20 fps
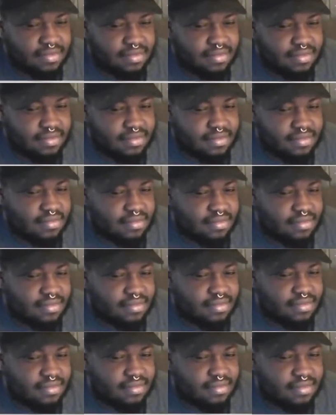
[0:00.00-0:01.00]

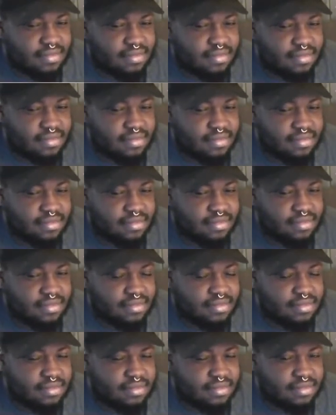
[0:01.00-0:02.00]

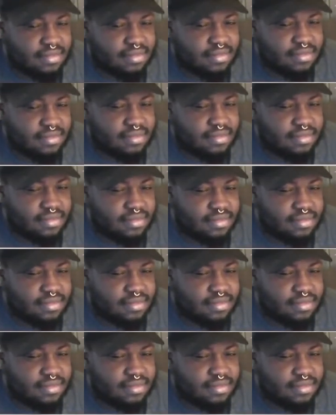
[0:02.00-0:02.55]
This person isn't speaking.